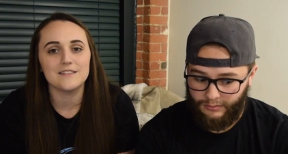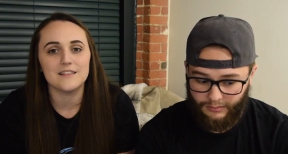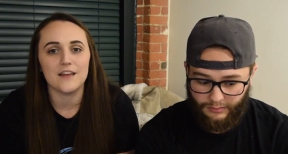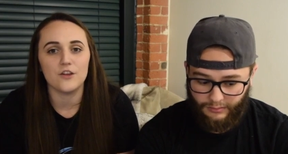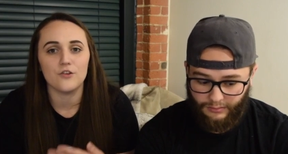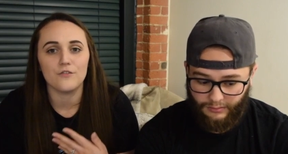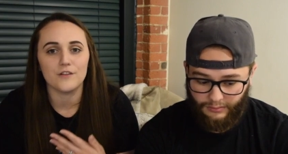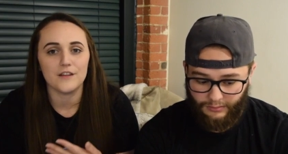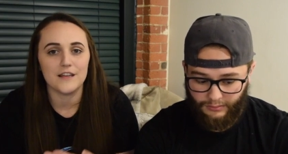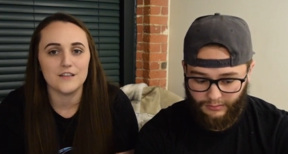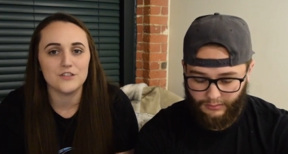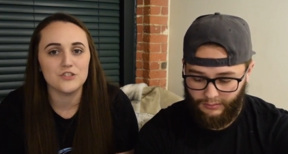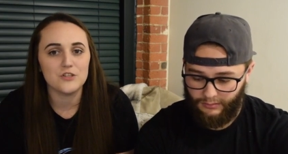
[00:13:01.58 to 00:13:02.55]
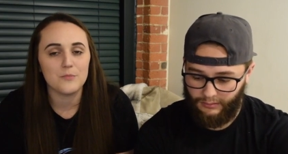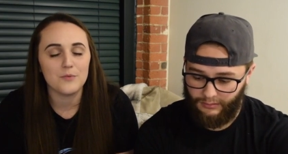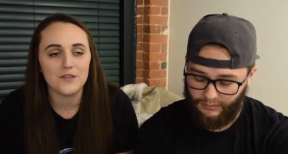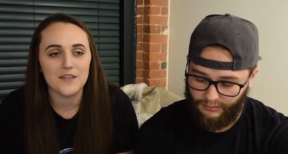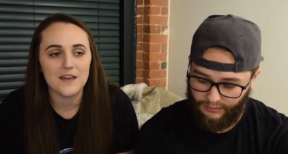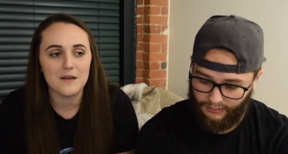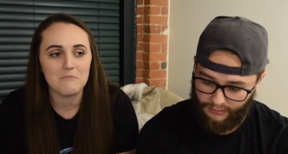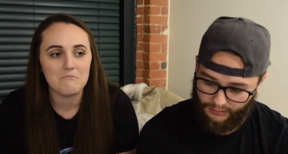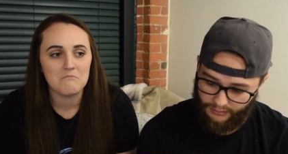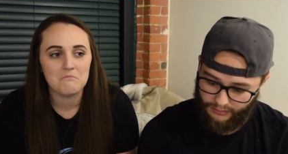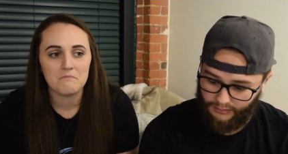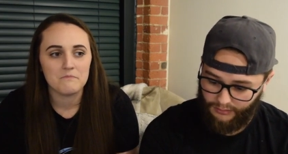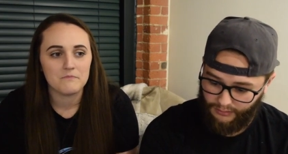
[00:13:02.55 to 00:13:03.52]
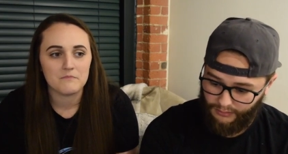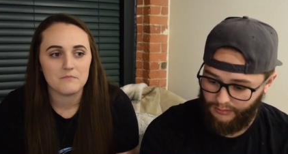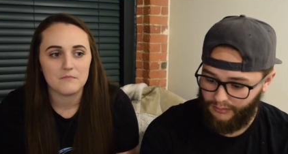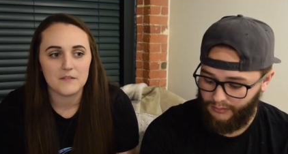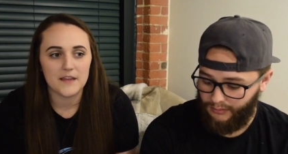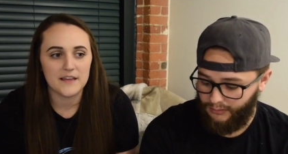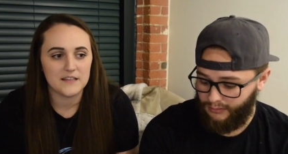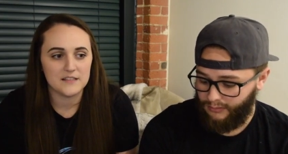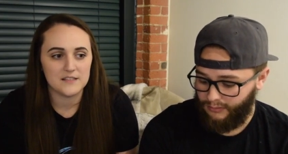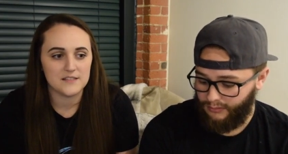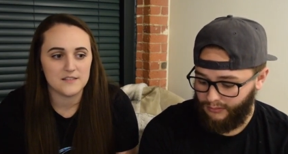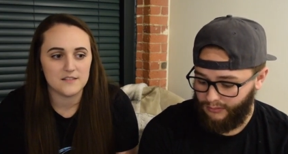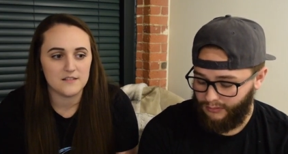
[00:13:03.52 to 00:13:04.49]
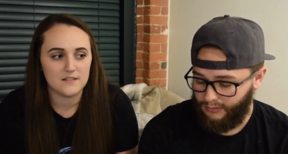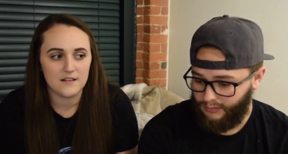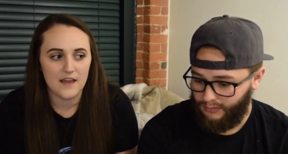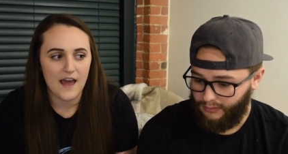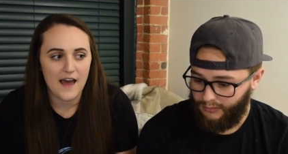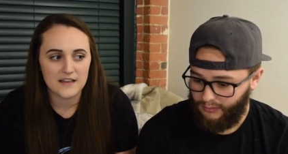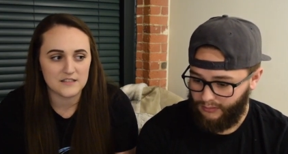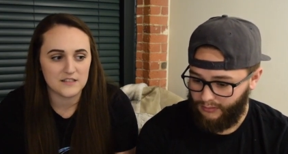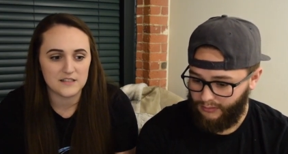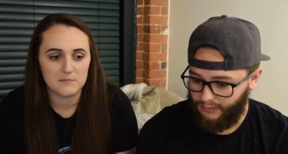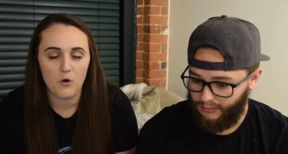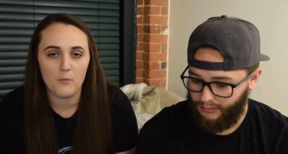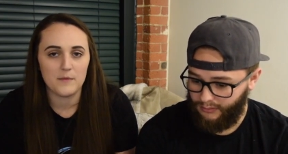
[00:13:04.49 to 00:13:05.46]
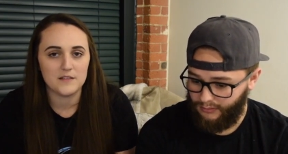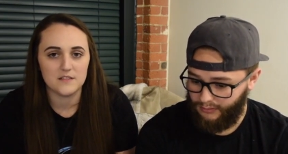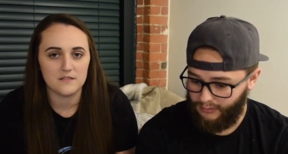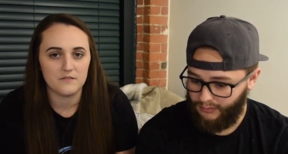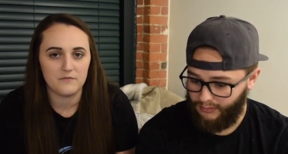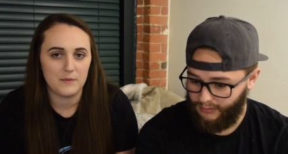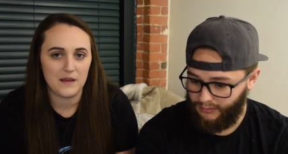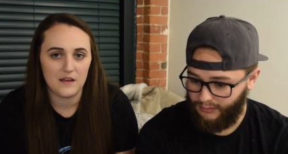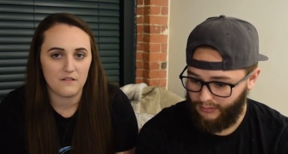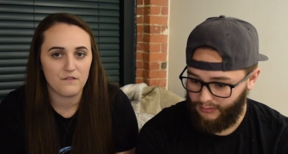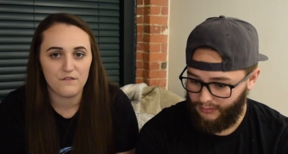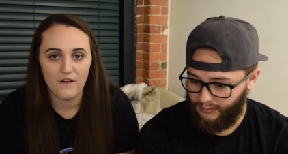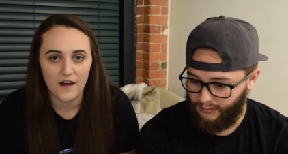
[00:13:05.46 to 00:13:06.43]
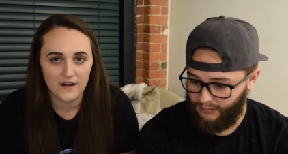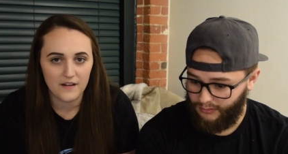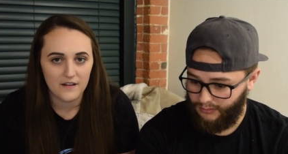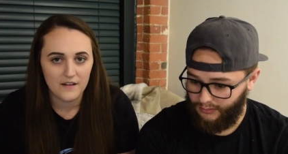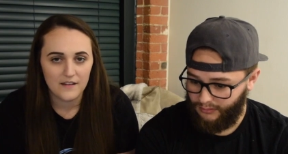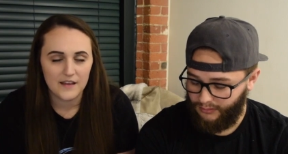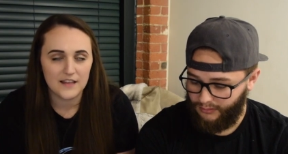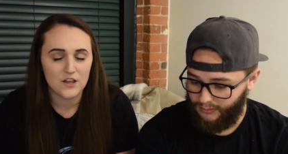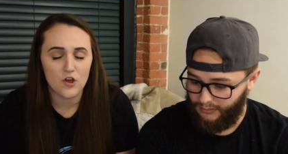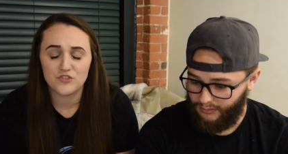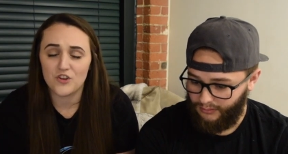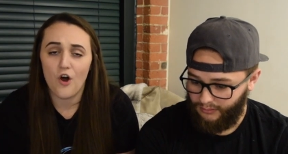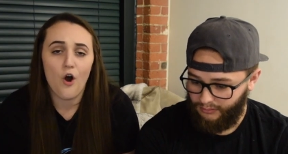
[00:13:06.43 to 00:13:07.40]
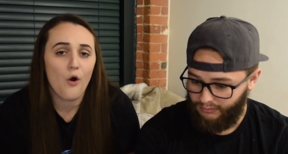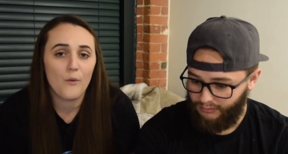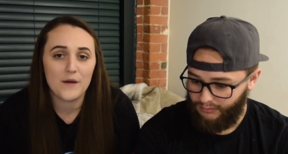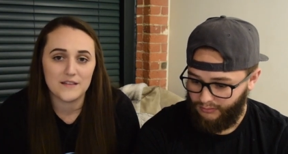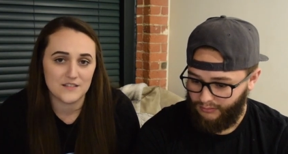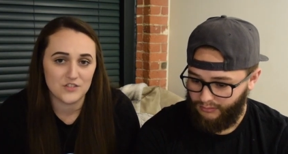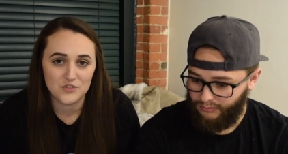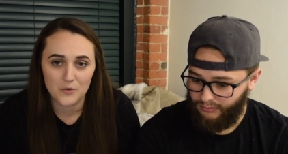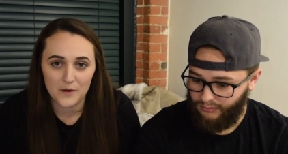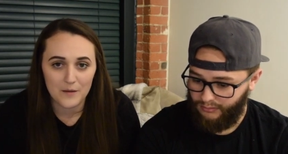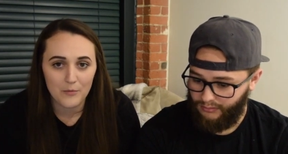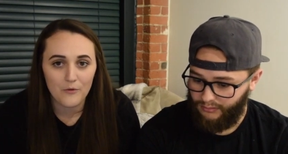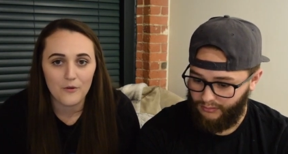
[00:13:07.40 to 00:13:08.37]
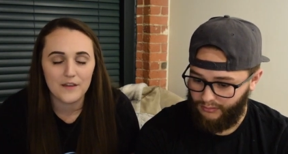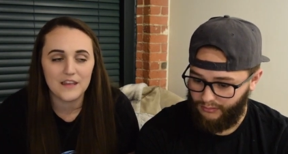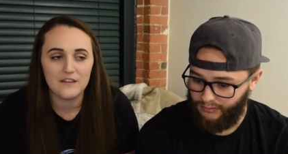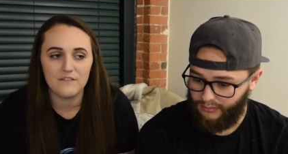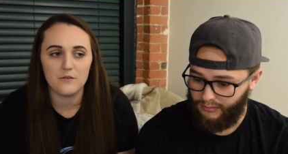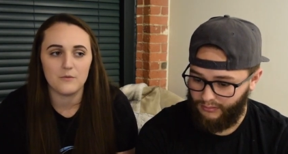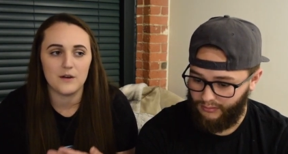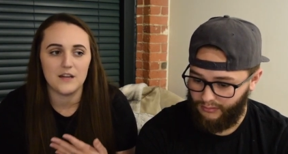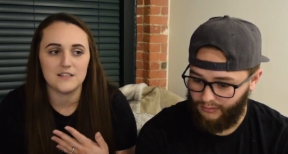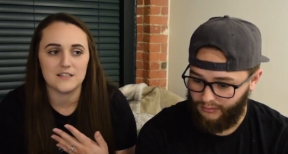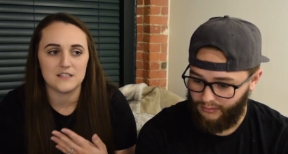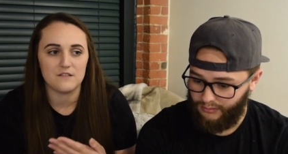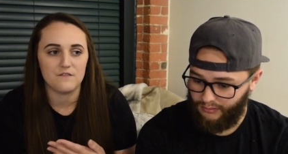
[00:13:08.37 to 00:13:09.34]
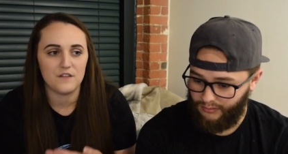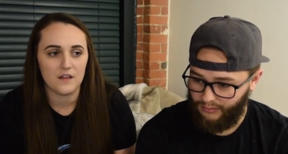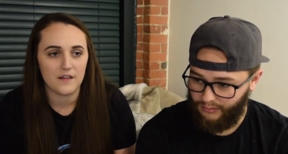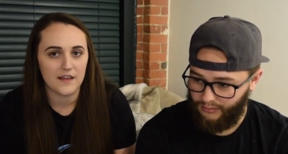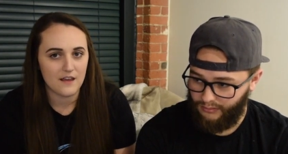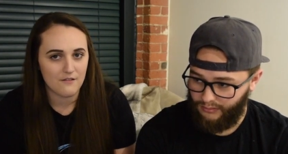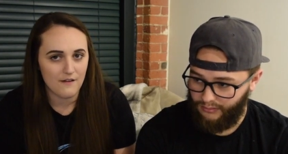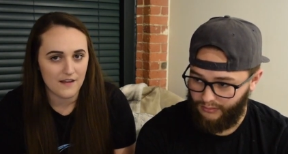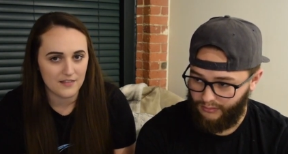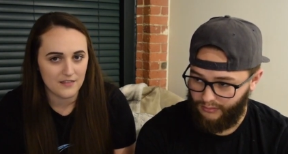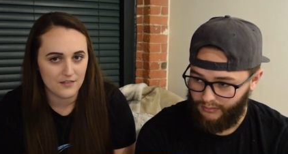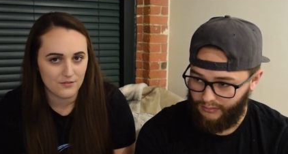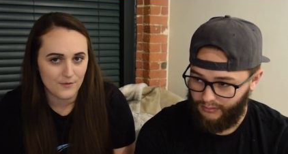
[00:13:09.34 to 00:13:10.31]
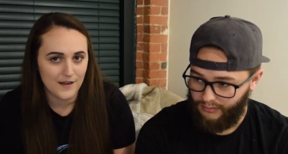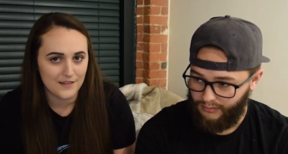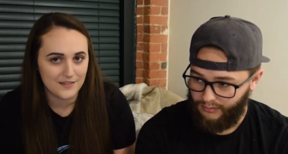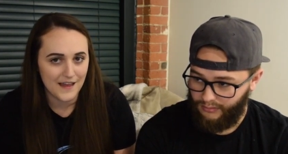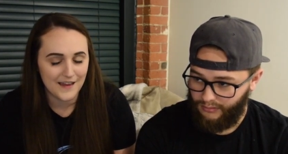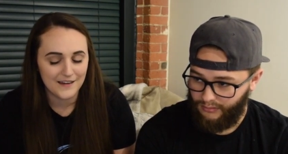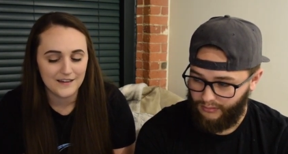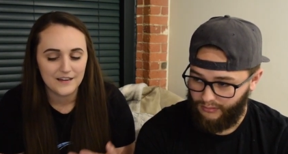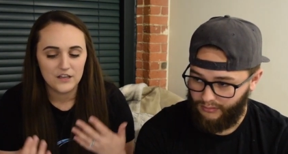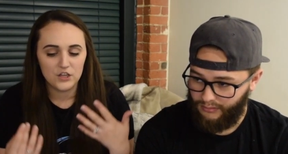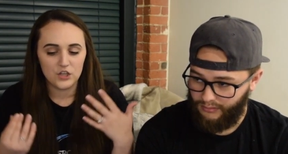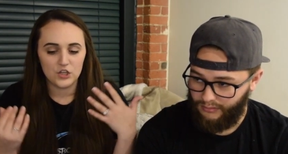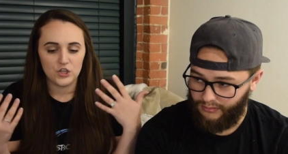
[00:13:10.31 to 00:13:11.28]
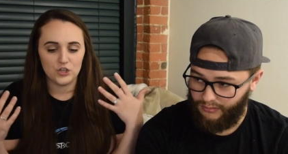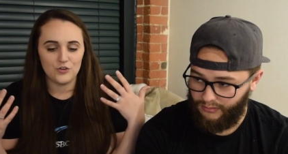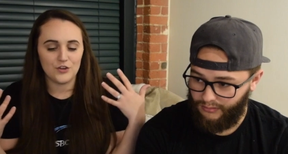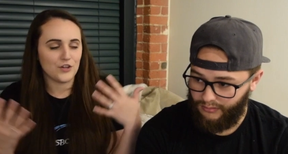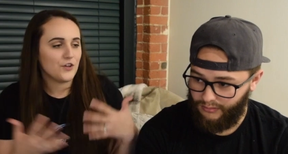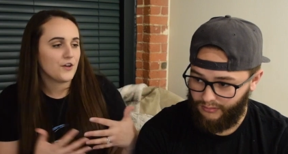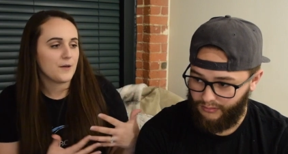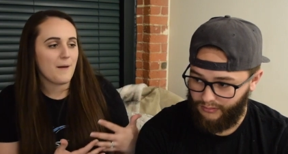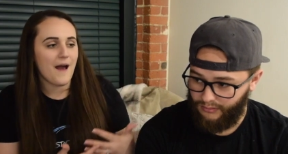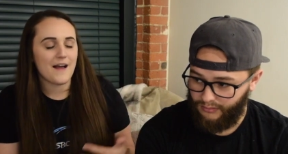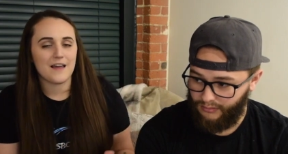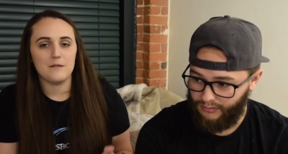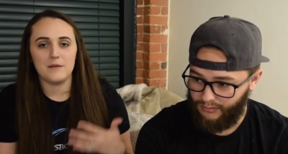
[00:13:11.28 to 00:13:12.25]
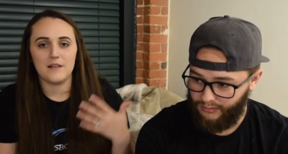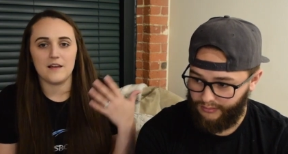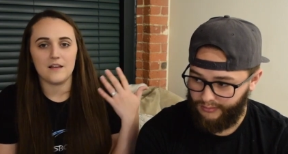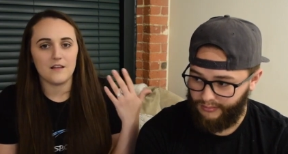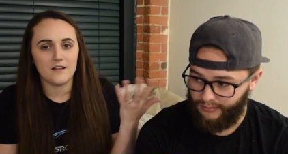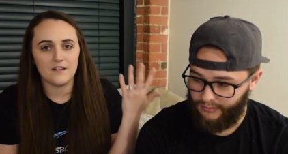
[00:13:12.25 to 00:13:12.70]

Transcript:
Speaker 1: that your relationship with Him is has its moments of being fun. It's always enjoyable, even when it doesn't feel like it right right then you can look back and be like,